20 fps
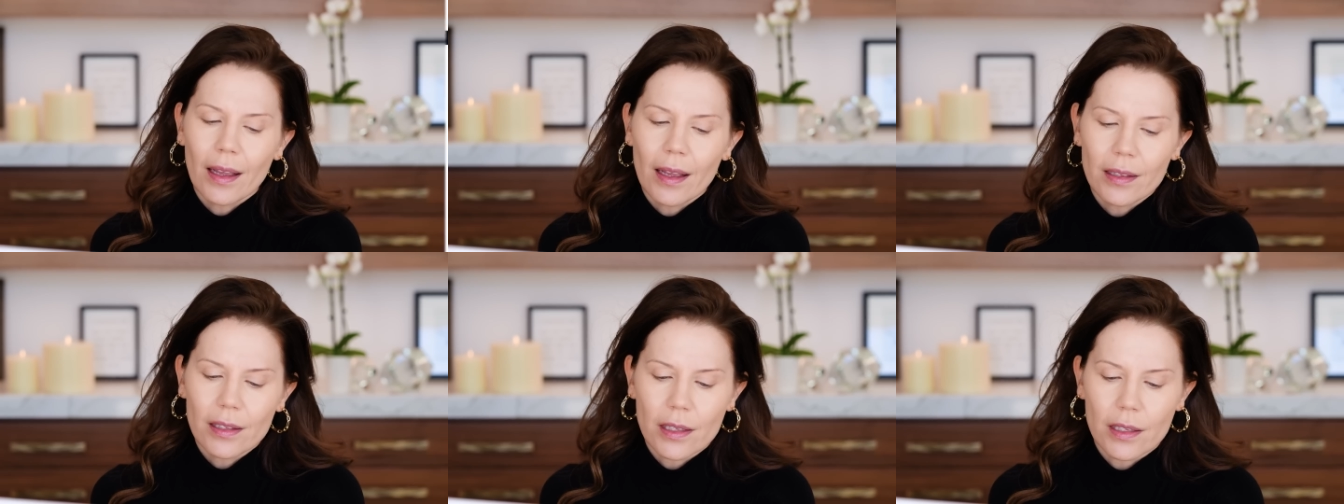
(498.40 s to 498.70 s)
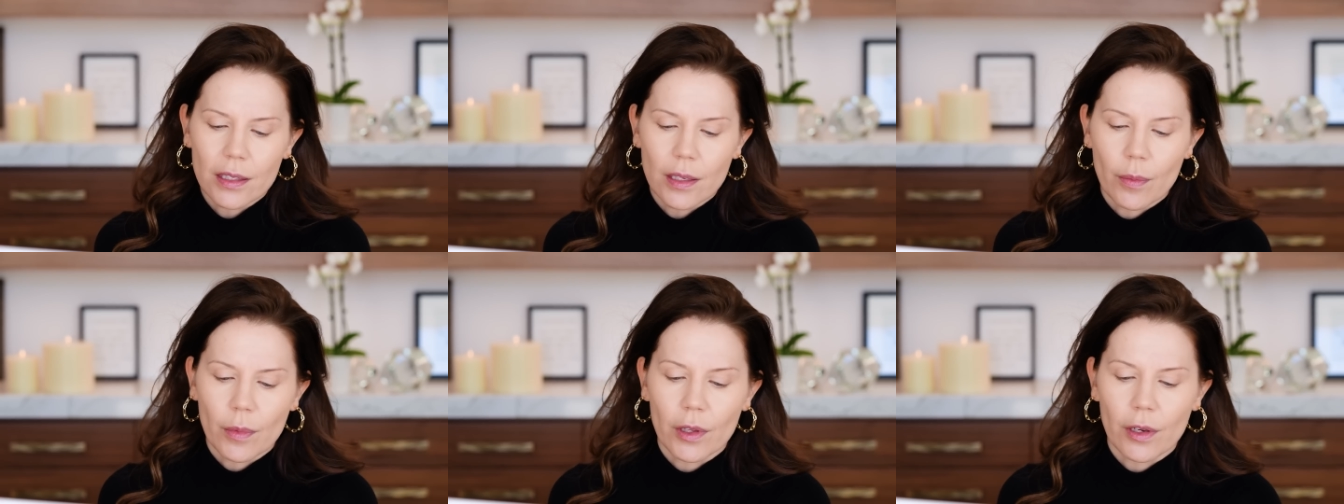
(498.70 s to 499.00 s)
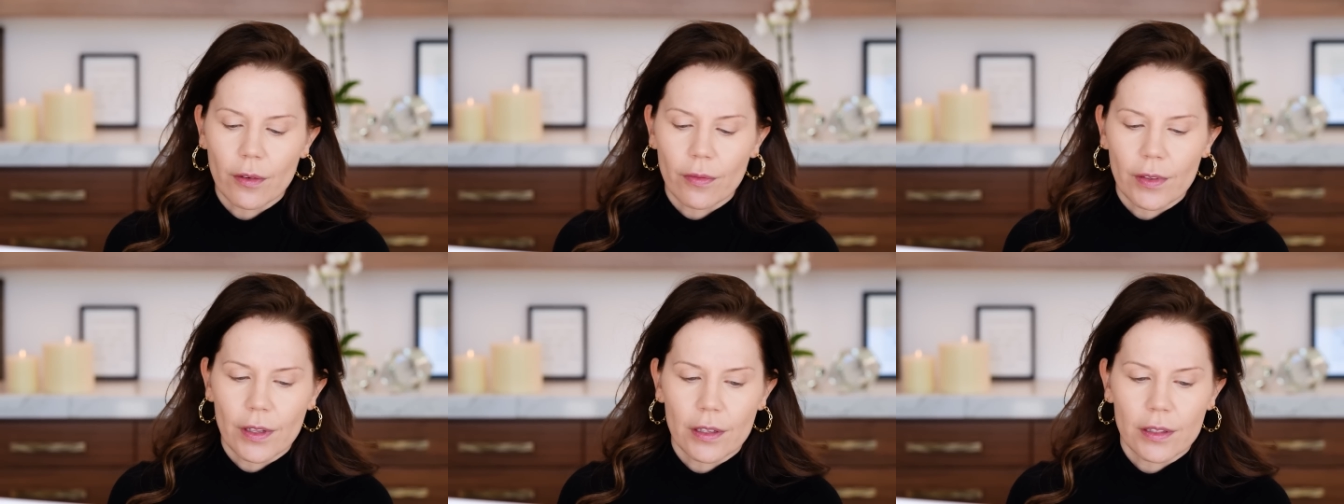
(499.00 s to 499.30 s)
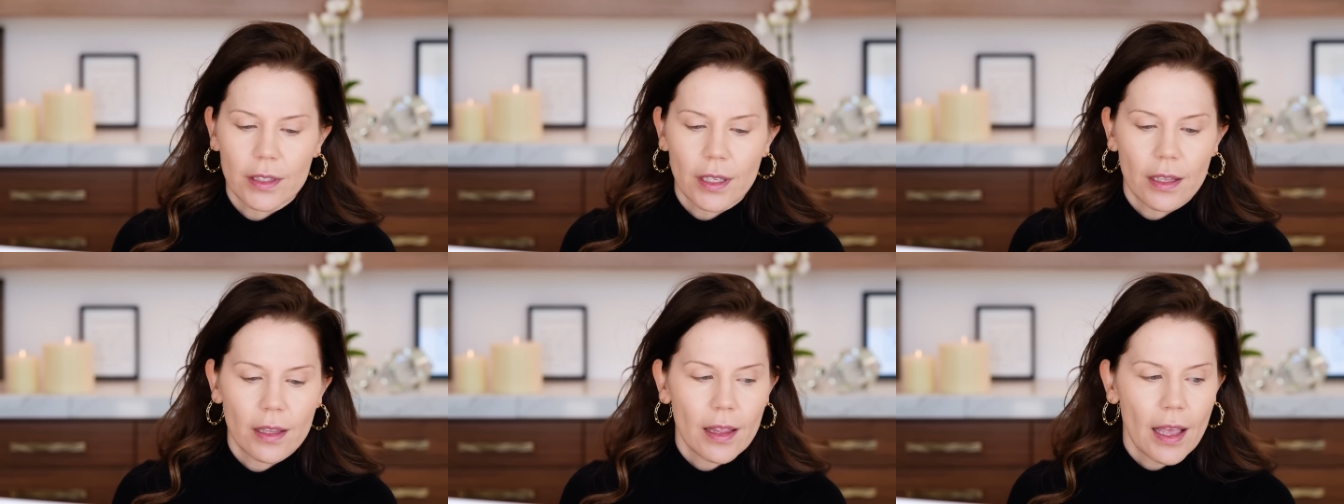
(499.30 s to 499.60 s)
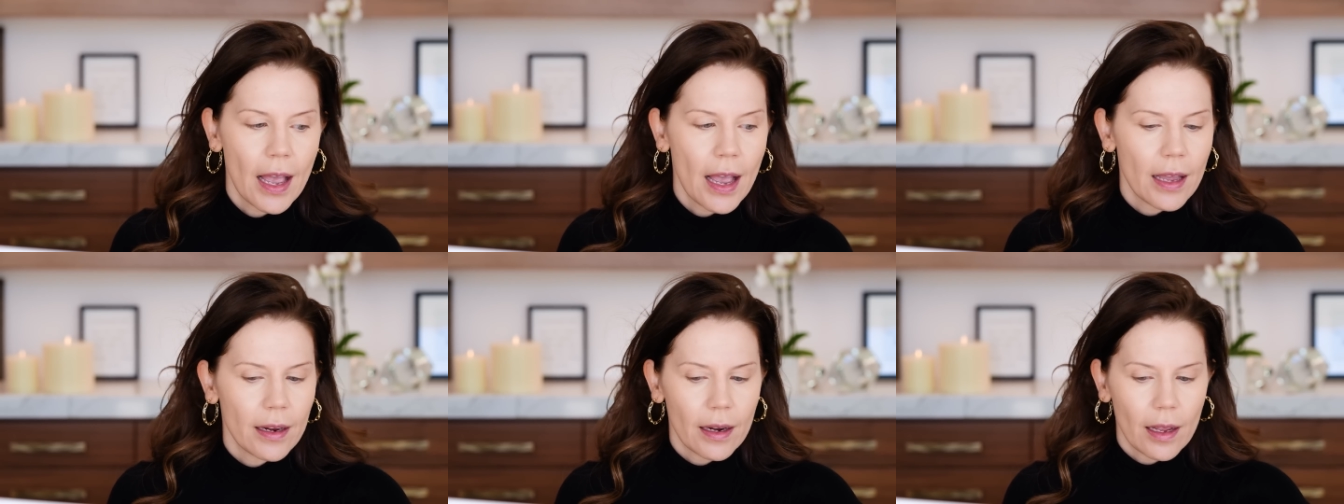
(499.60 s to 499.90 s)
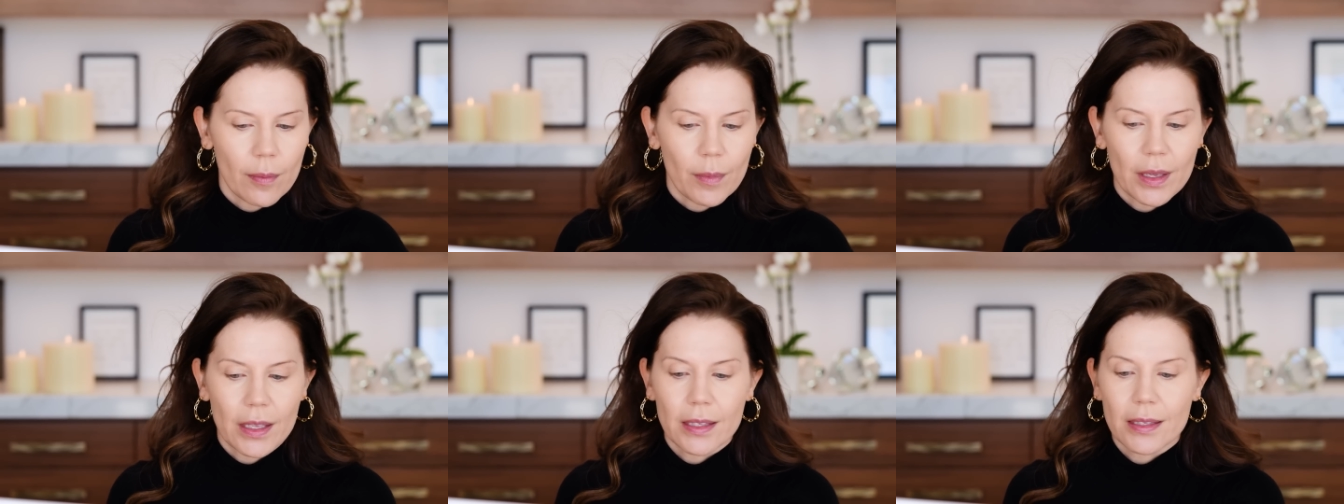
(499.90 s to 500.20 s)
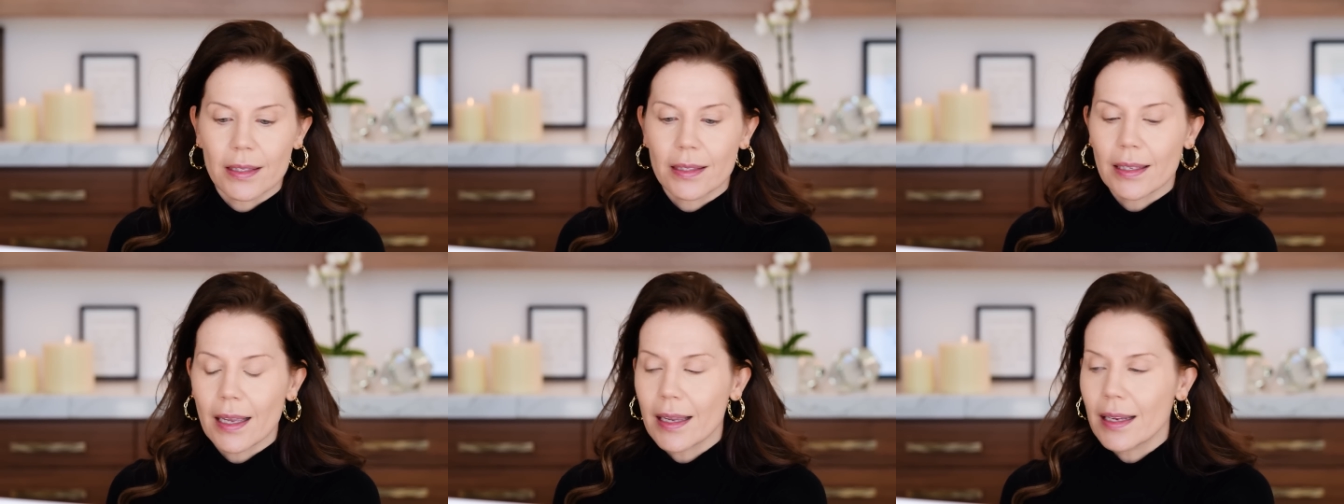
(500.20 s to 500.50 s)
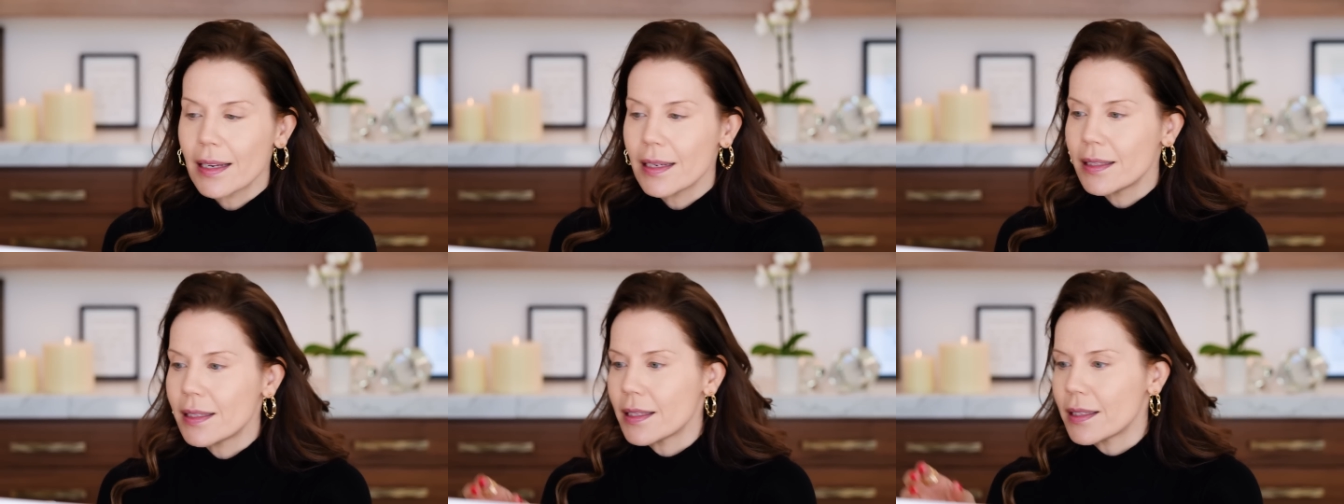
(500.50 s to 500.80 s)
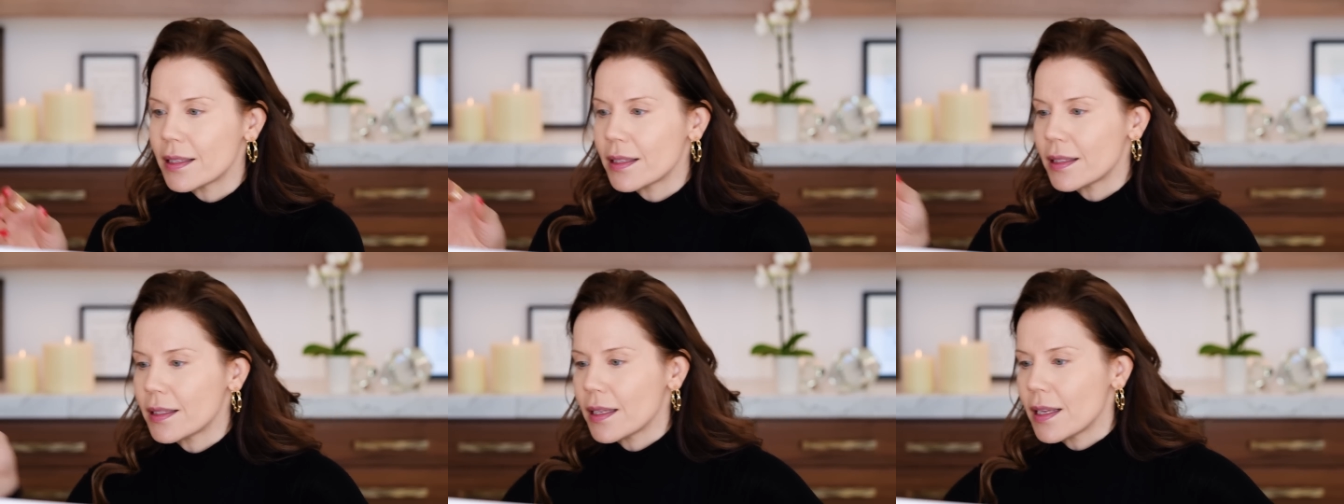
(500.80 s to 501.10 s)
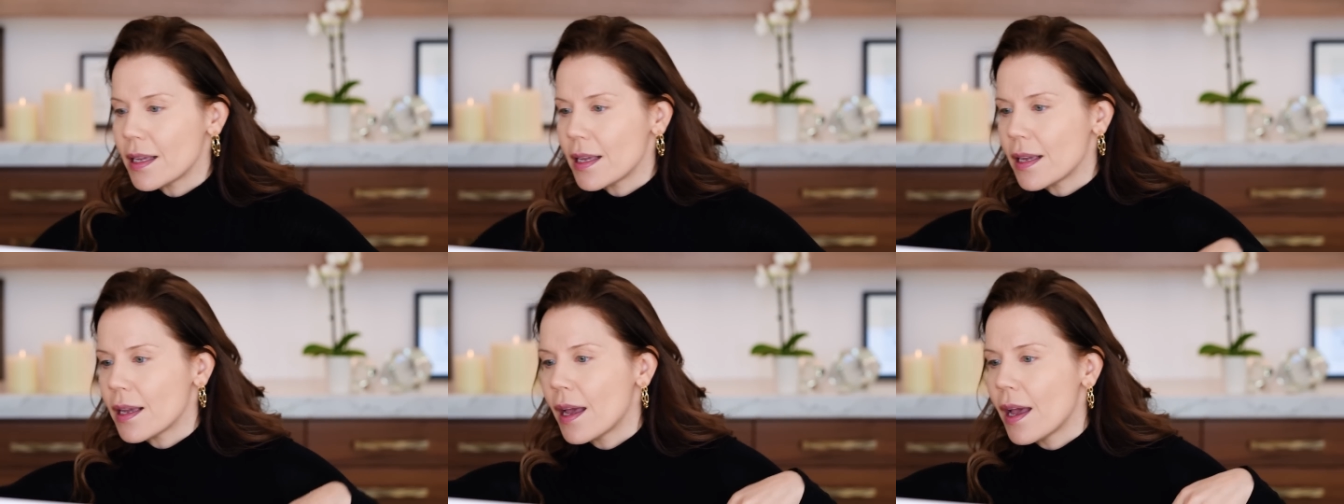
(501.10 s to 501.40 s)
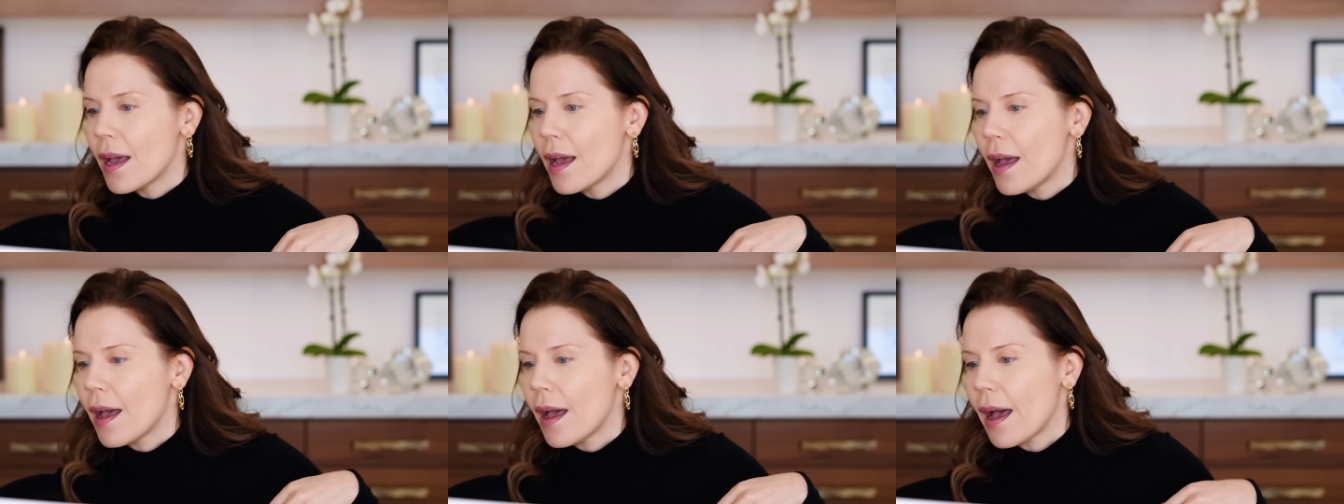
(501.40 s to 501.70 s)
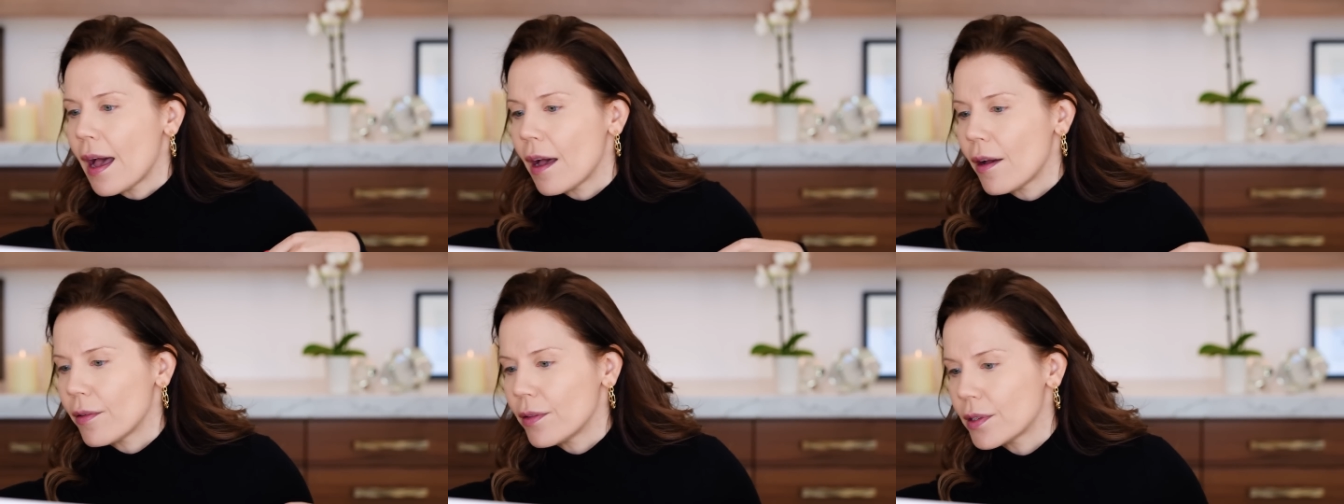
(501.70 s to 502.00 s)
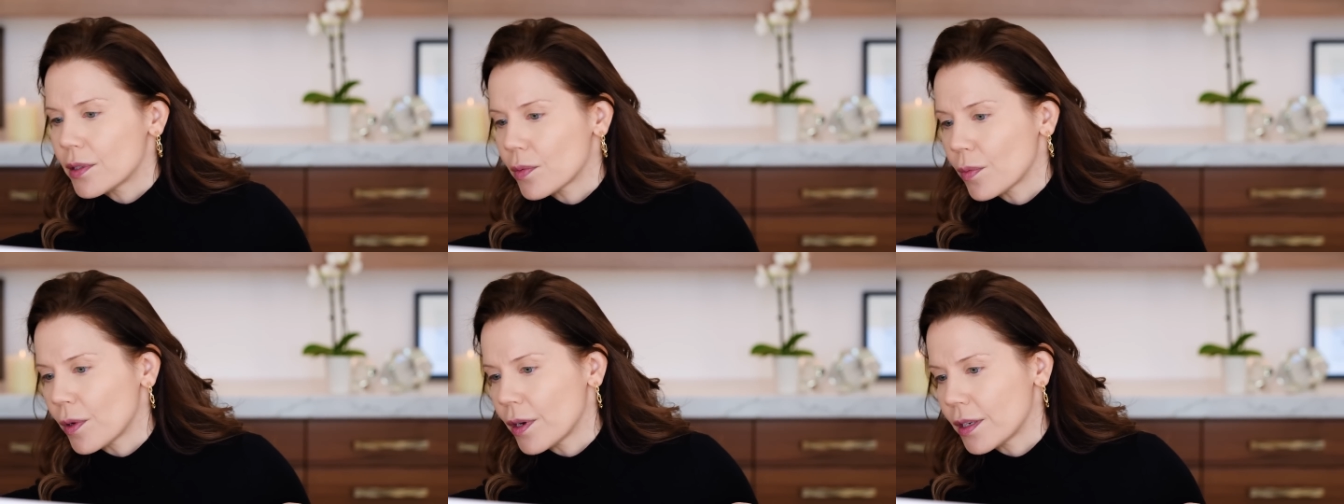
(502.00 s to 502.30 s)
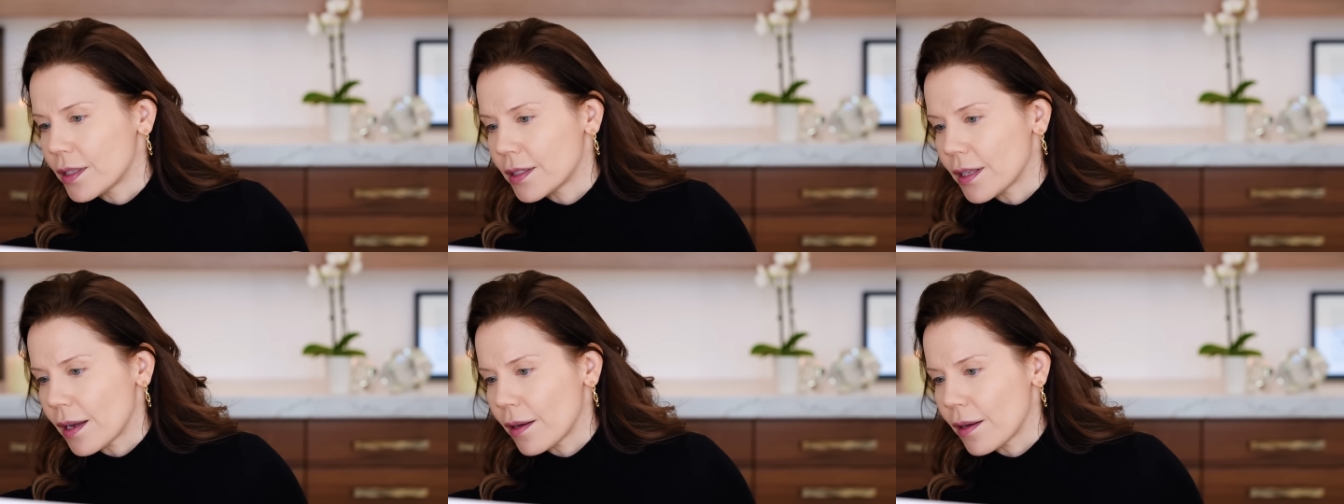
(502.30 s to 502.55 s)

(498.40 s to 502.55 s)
of has a similar feel to that. I'm excited to see how this works